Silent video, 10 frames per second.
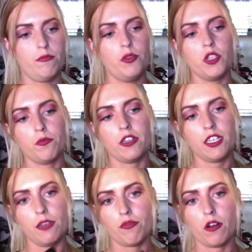put them on
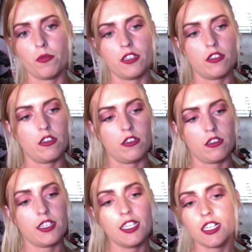here properly, so
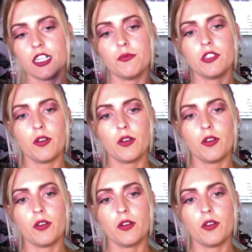because these clips do